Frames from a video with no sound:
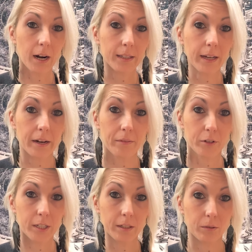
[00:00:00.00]
at that
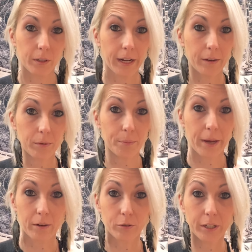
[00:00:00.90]
every single day with
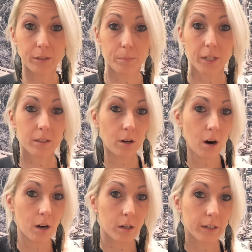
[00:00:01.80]
boundaries, but it's
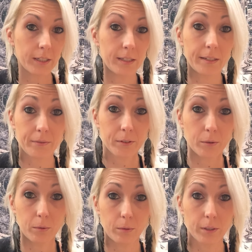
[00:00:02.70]
hard, it's
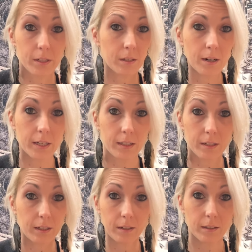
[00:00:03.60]
difficult, it's not
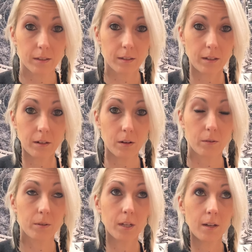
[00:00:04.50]
easy, you
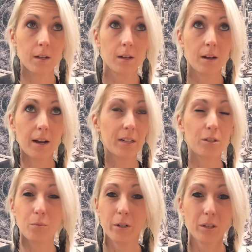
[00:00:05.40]
know? I
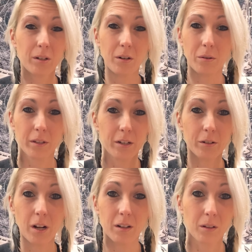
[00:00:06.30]
just want you to know that you're
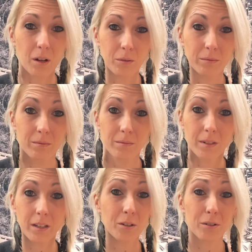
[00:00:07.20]
not alone,
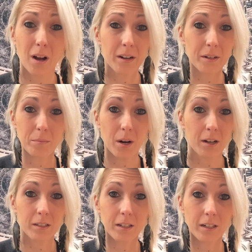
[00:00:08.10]
and you're not an
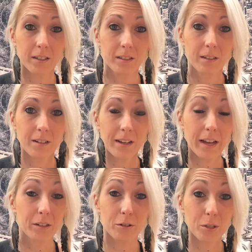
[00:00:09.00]
imposter,
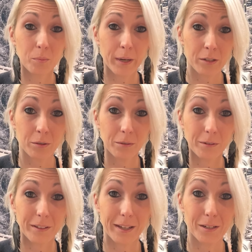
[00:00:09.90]
and you're
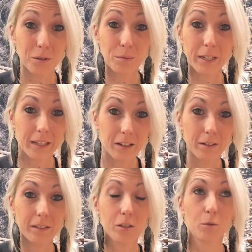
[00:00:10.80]
special, and you were
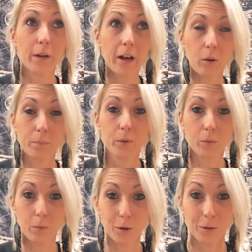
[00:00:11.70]
here to help the
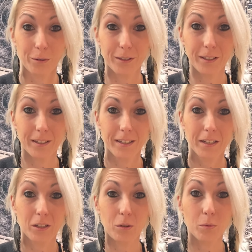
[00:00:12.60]
world.
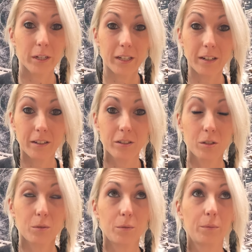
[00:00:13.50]
You were here
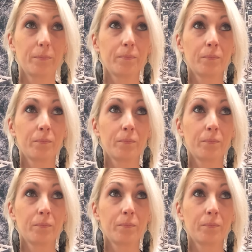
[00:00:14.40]
to